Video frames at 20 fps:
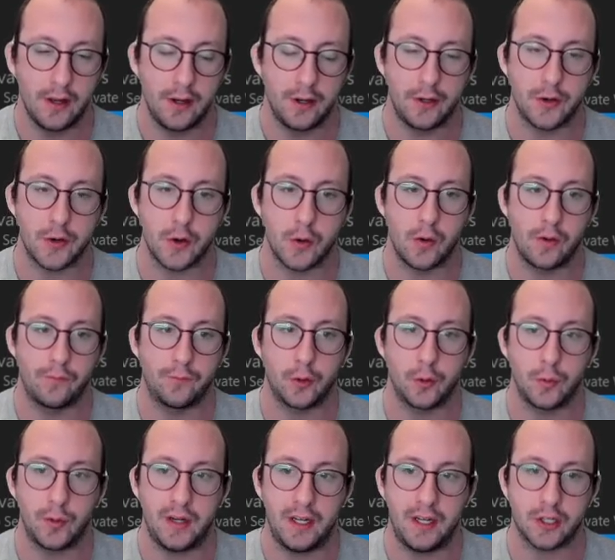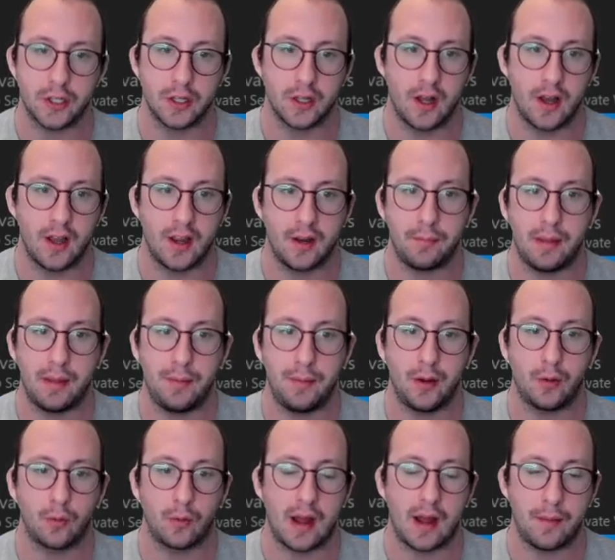You're going through each line, maybe
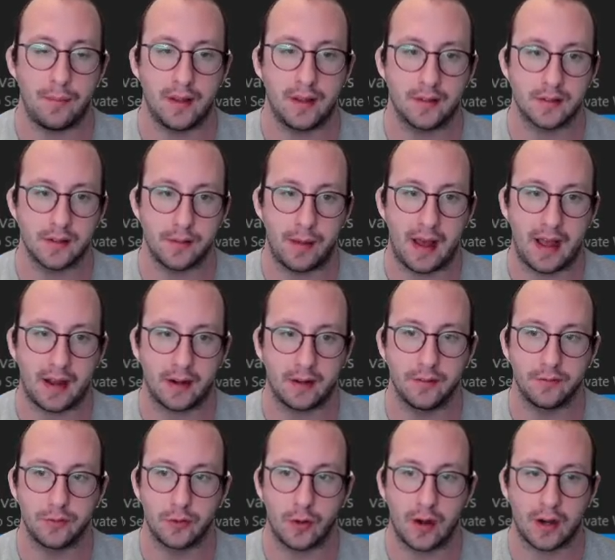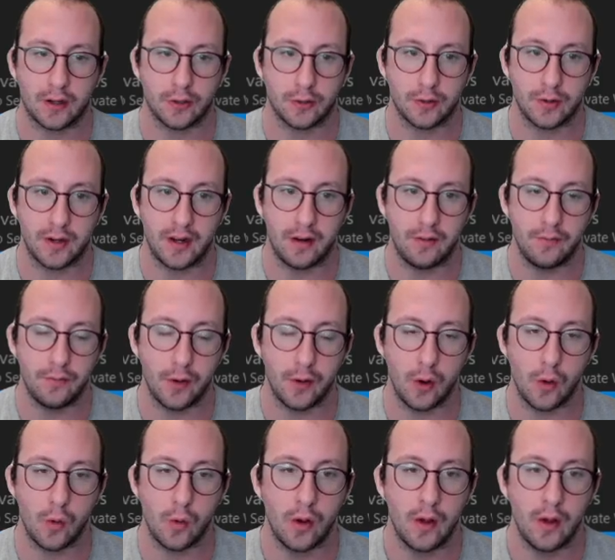grabbing some Active Directory
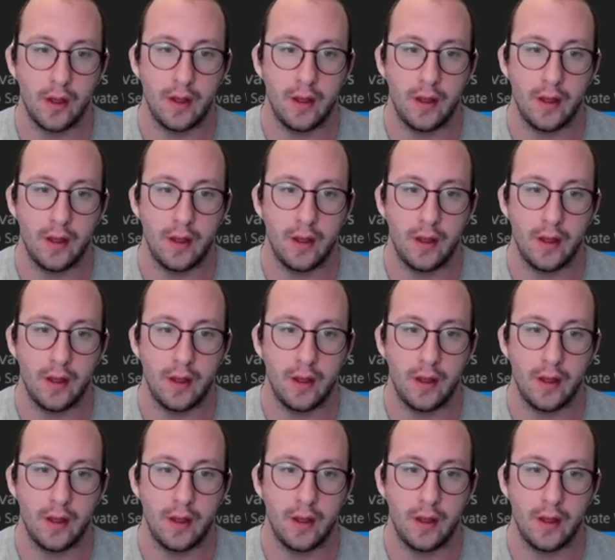info.